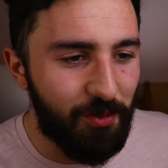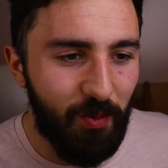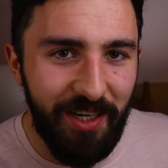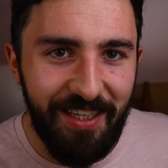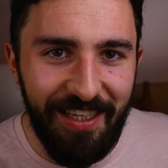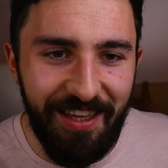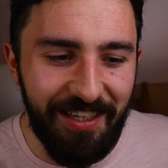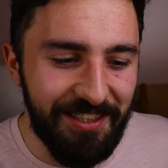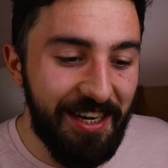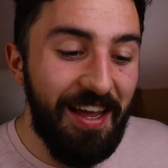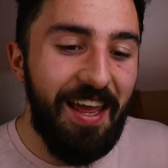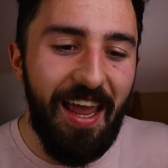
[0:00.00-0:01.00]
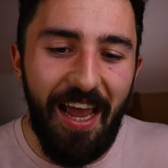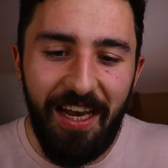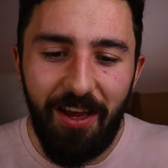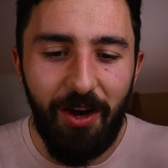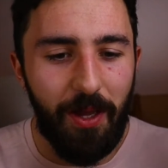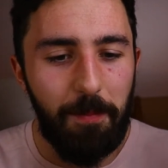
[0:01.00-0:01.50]
Why did I say that?
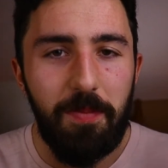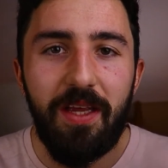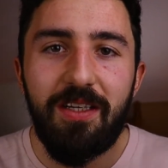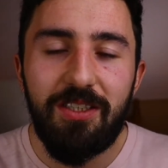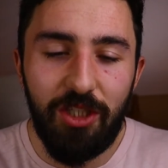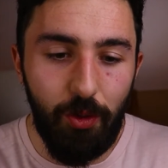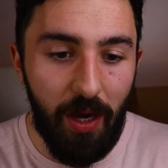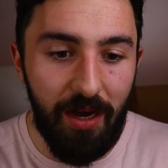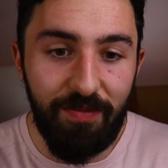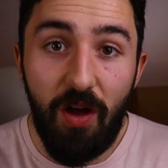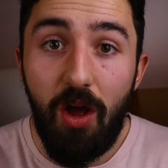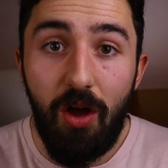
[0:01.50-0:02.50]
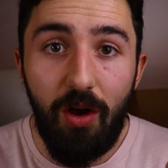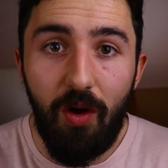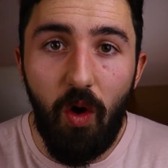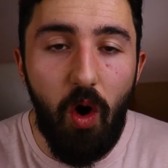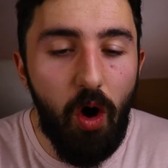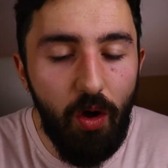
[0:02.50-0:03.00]
And okay, so you have
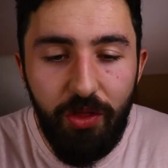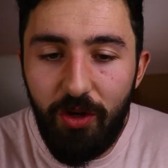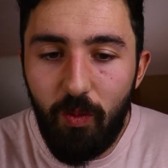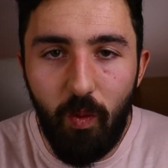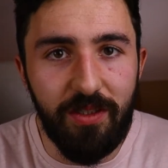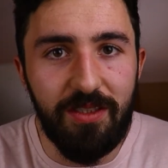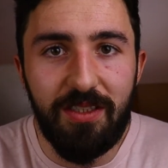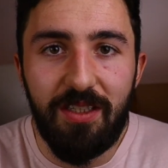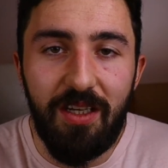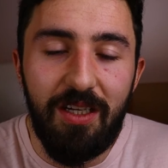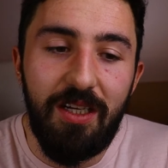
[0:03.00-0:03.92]
other ones,